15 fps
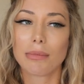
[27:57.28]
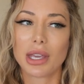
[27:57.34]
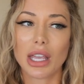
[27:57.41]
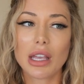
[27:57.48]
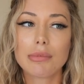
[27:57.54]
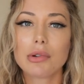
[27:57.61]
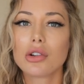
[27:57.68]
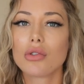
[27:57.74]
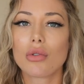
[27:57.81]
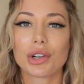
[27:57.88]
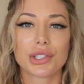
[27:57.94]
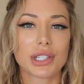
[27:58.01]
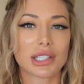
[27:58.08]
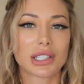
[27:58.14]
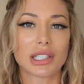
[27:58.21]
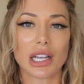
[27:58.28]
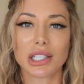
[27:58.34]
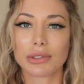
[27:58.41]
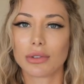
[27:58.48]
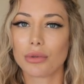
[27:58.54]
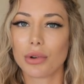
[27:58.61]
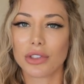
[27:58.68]
people who are
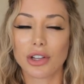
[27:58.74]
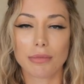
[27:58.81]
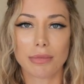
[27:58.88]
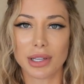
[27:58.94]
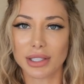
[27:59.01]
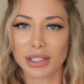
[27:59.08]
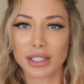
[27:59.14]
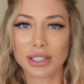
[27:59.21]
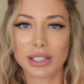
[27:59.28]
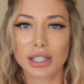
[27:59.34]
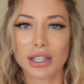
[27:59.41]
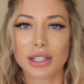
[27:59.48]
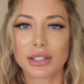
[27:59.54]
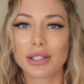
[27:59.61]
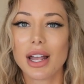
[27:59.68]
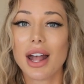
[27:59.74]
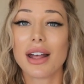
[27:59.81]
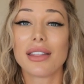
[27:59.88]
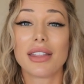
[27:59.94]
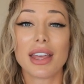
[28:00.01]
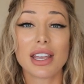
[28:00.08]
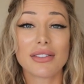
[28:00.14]
successful with their businesses,
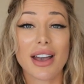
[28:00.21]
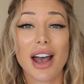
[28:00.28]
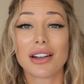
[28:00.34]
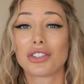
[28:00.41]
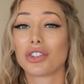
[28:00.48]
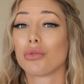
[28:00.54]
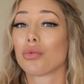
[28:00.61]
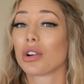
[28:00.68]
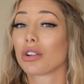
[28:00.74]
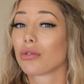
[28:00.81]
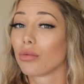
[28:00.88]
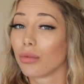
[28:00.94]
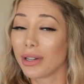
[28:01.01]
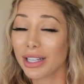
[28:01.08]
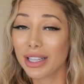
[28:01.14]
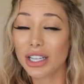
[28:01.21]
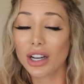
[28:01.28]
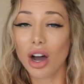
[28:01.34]
they've had to work really